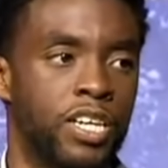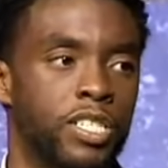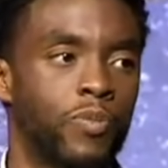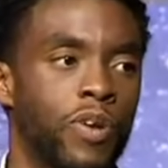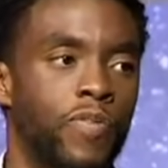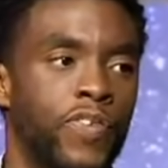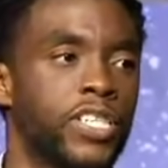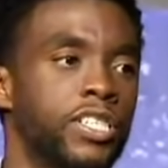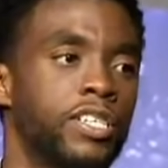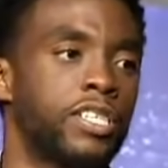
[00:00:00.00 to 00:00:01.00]
It is a
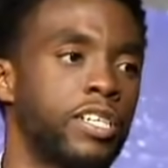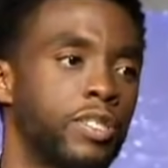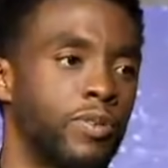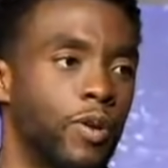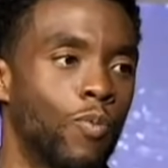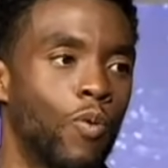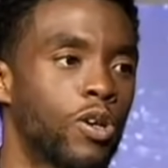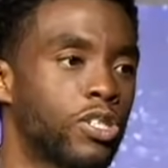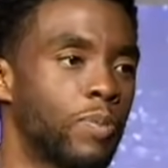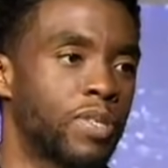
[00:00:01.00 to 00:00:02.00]
revisionist history that
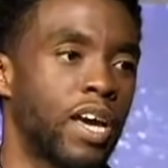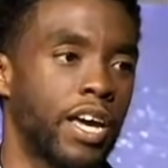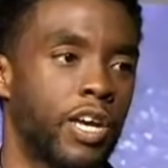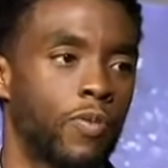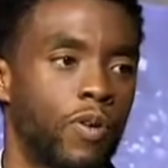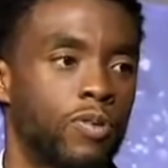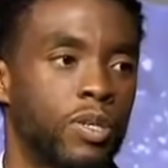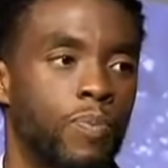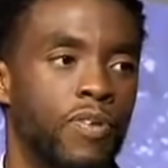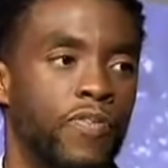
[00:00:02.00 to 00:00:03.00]
worships our
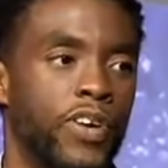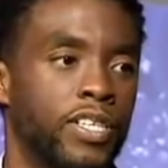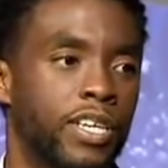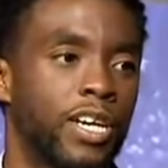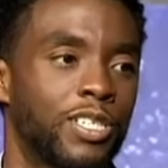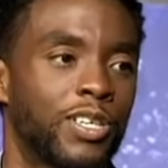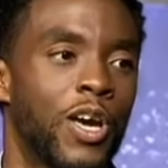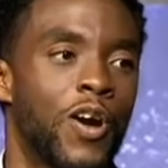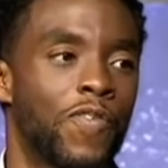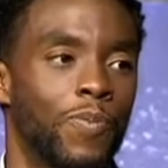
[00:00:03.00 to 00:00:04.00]
heroes and prevents us
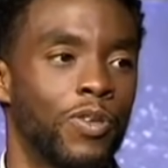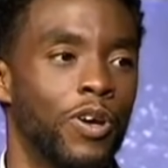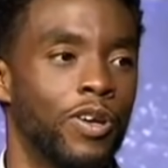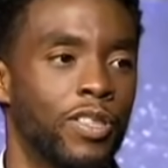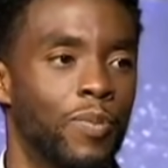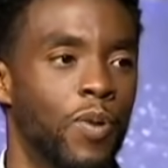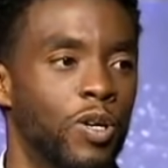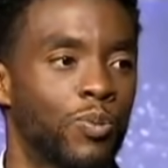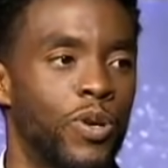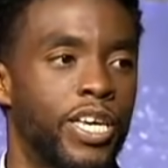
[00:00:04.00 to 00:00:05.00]
from learning the
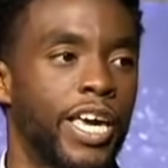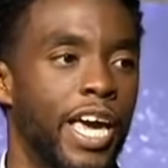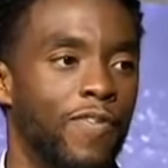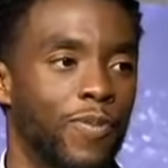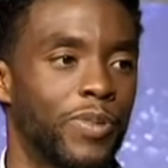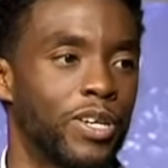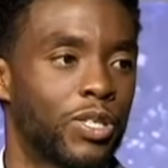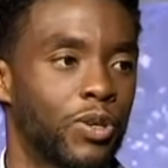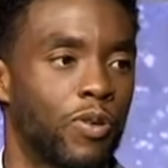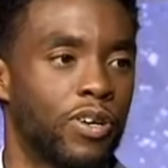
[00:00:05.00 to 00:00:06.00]
most we can from their
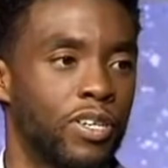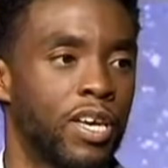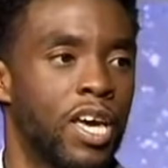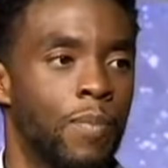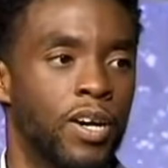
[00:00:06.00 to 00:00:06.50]
stories.